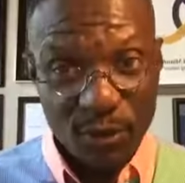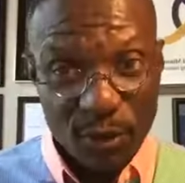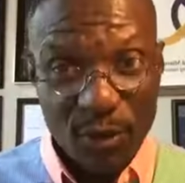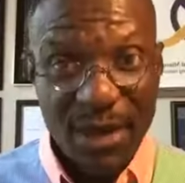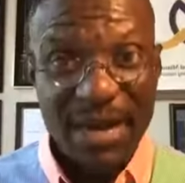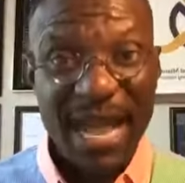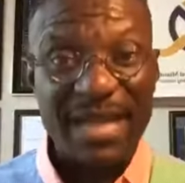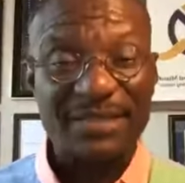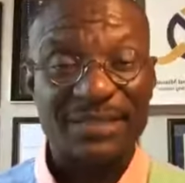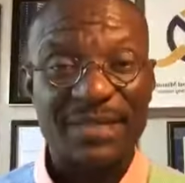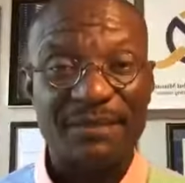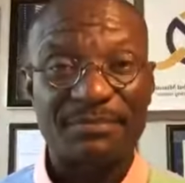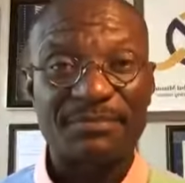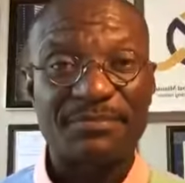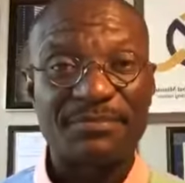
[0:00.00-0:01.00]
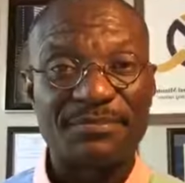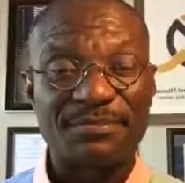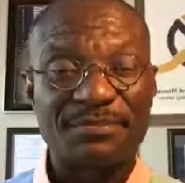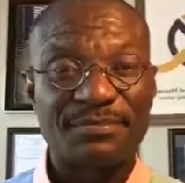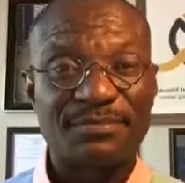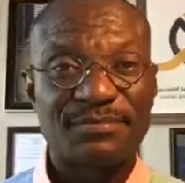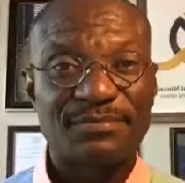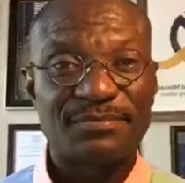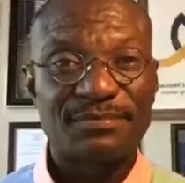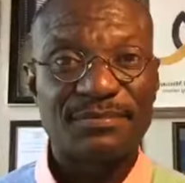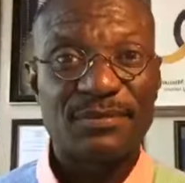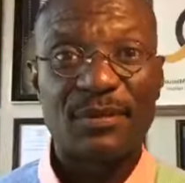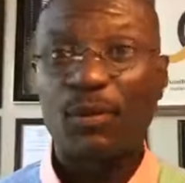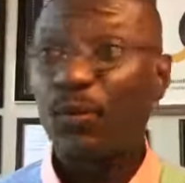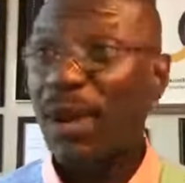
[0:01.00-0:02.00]
Go and ask them.
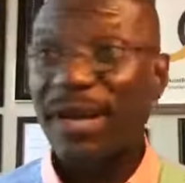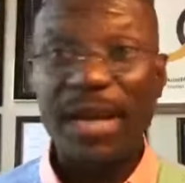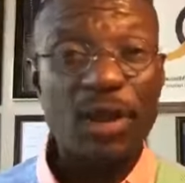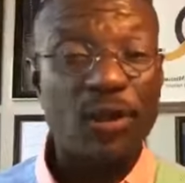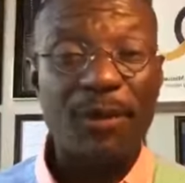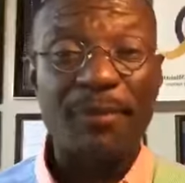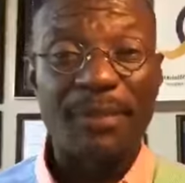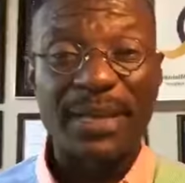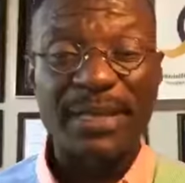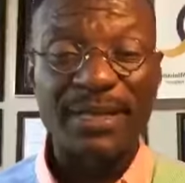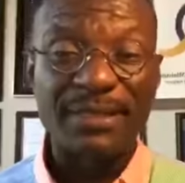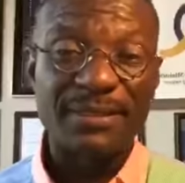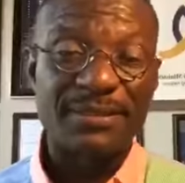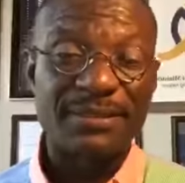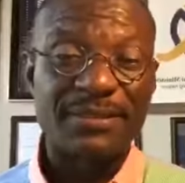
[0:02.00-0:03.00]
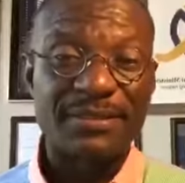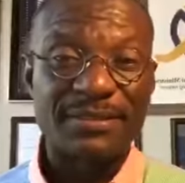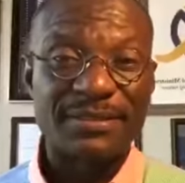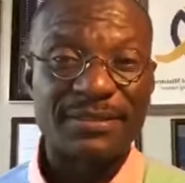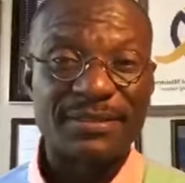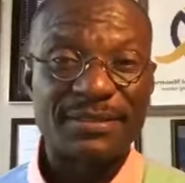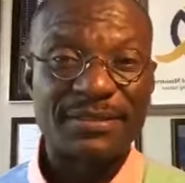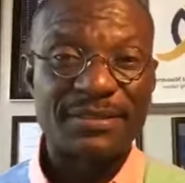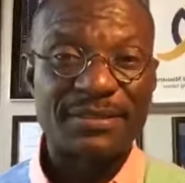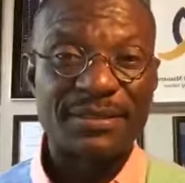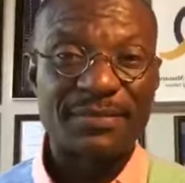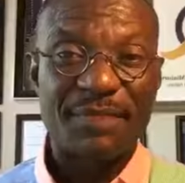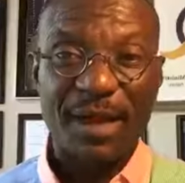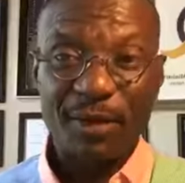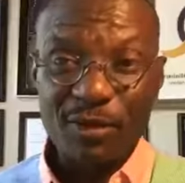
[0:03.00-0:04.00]
Were they complaining?
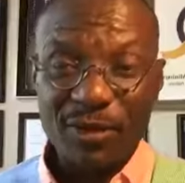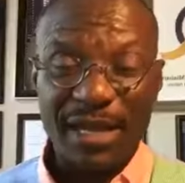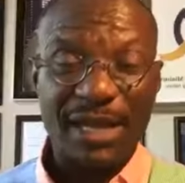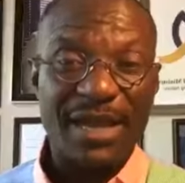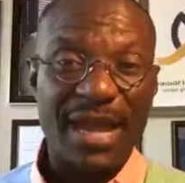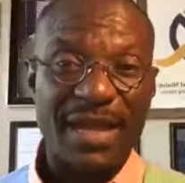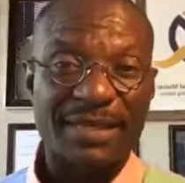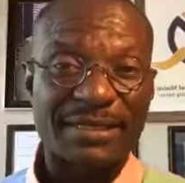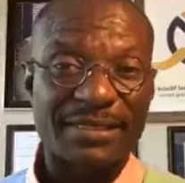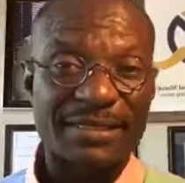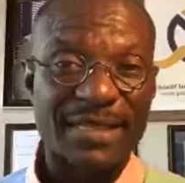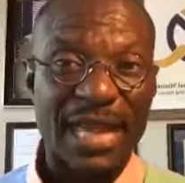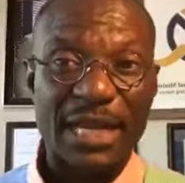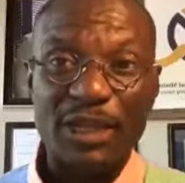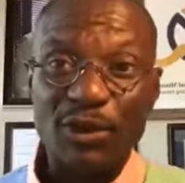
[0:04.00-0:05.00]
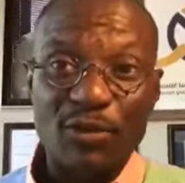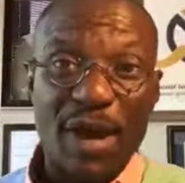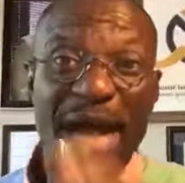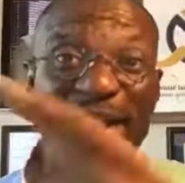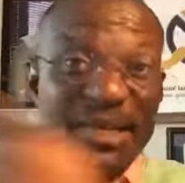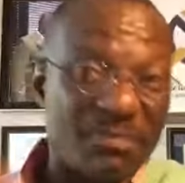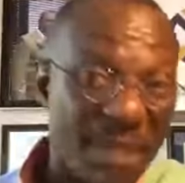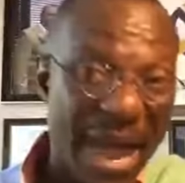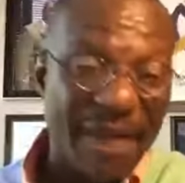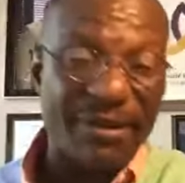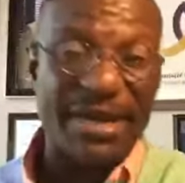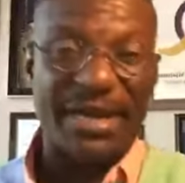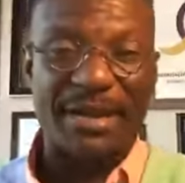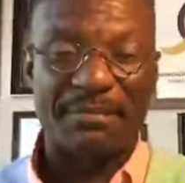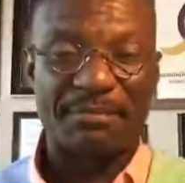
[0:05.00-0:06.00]
But look at that. And you are
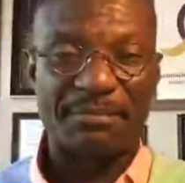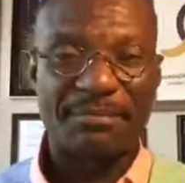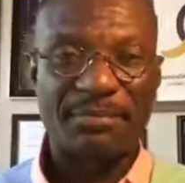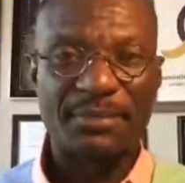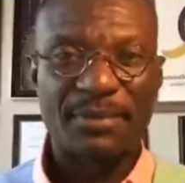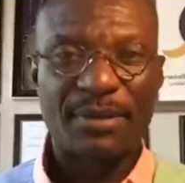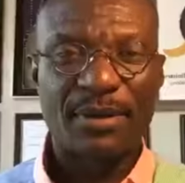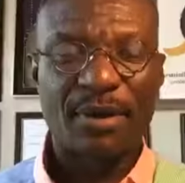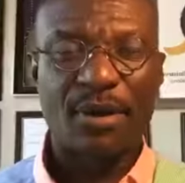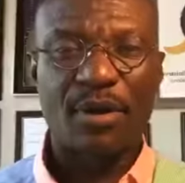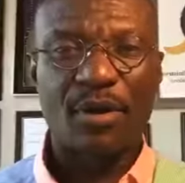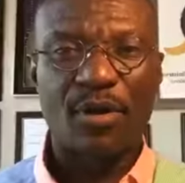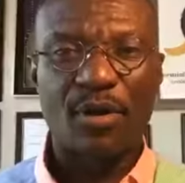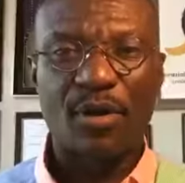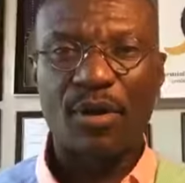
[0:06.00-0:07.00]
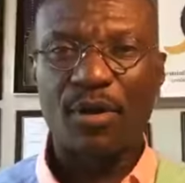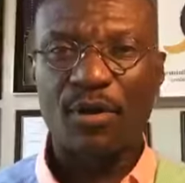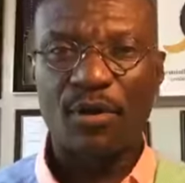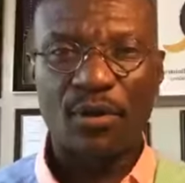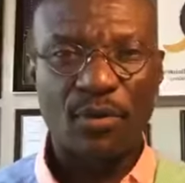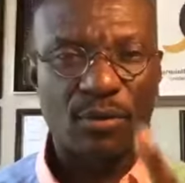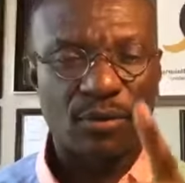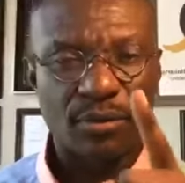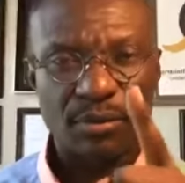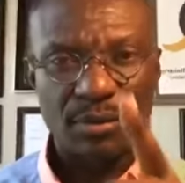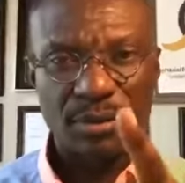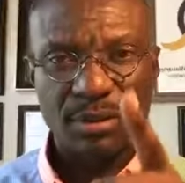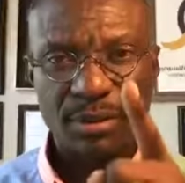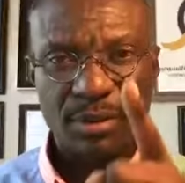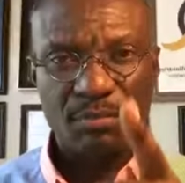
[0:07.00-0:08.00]
admiring them. Oh,
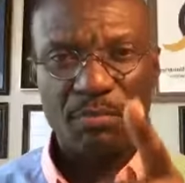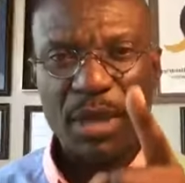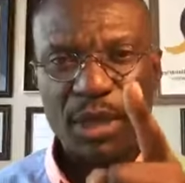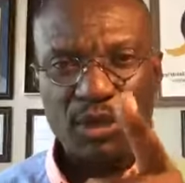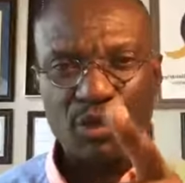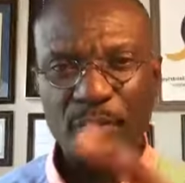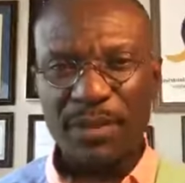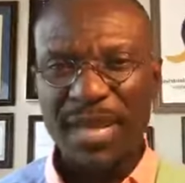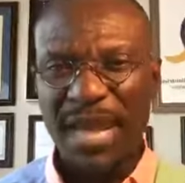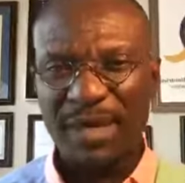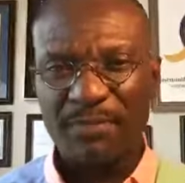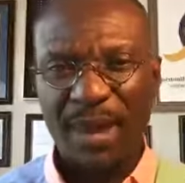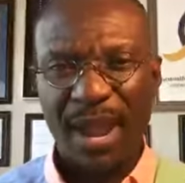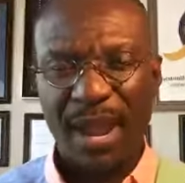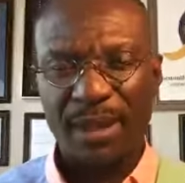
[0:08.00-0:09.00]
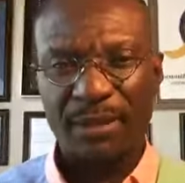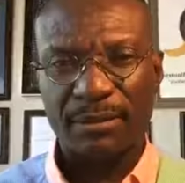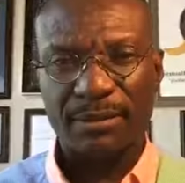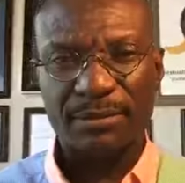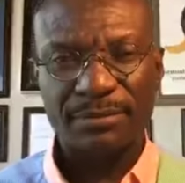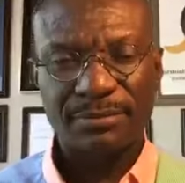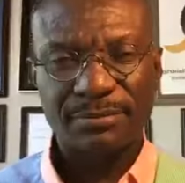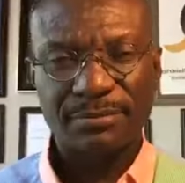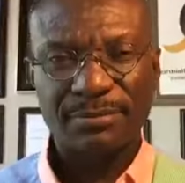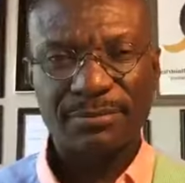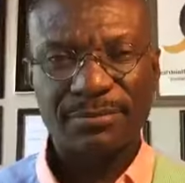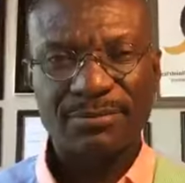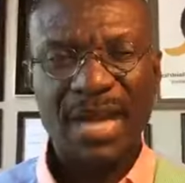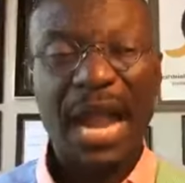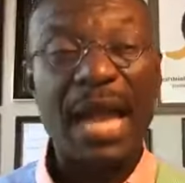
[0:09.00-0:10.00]
may you be admired.
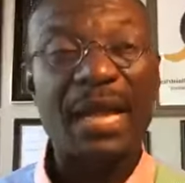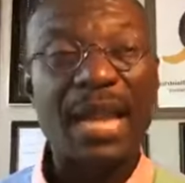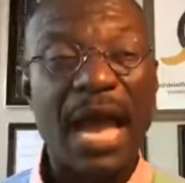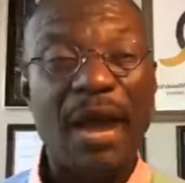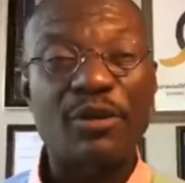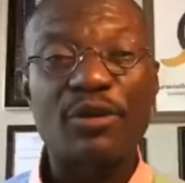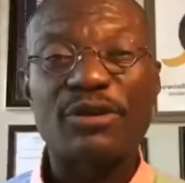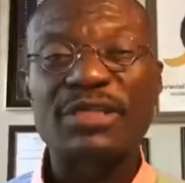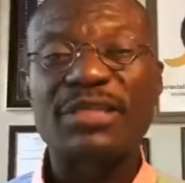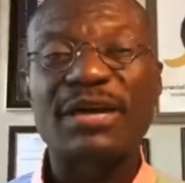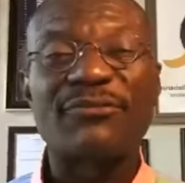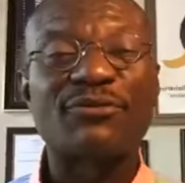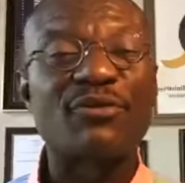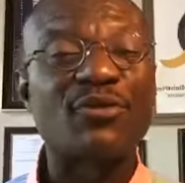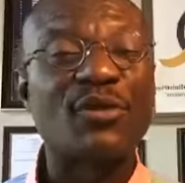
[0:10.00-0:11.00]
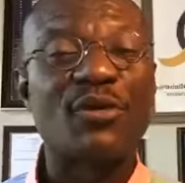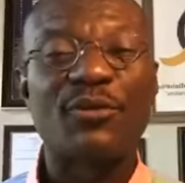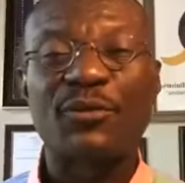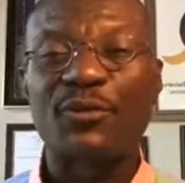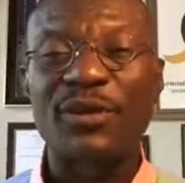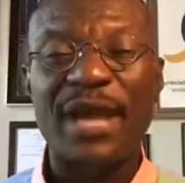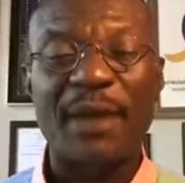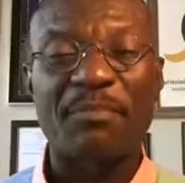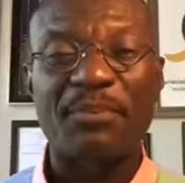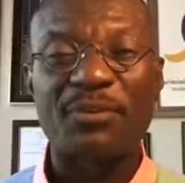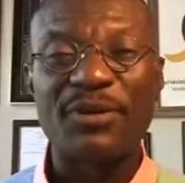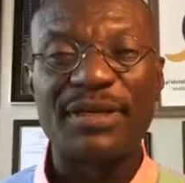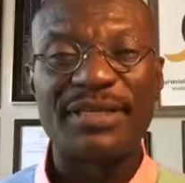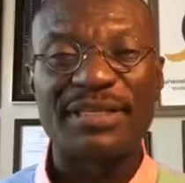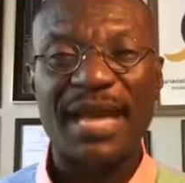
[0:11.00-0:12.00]
Allow yourself to go through that
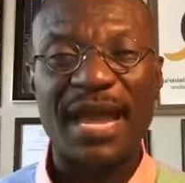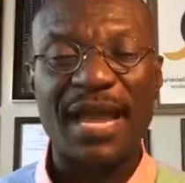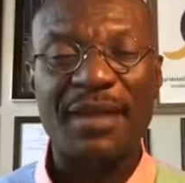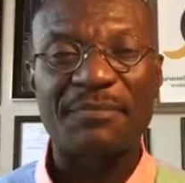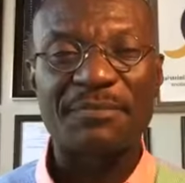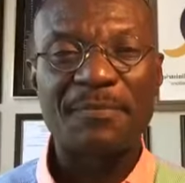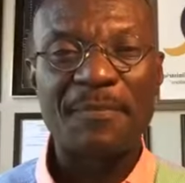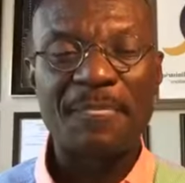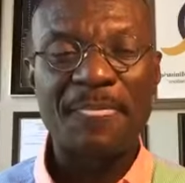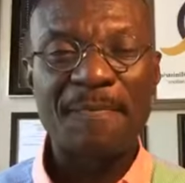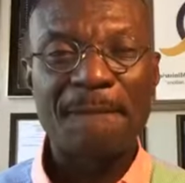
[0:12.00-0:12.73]
pruning time